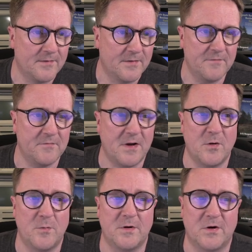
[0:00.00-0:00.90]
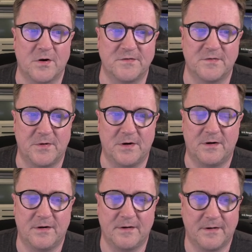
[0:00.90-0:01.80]
If I open customer,
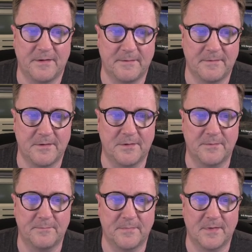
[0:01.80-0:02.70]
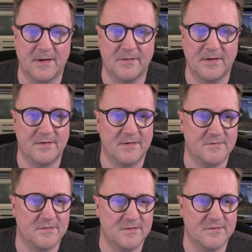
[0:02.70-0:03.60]

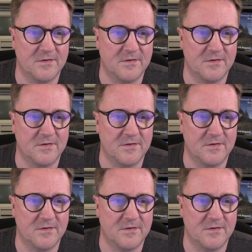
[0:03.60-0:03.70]
it's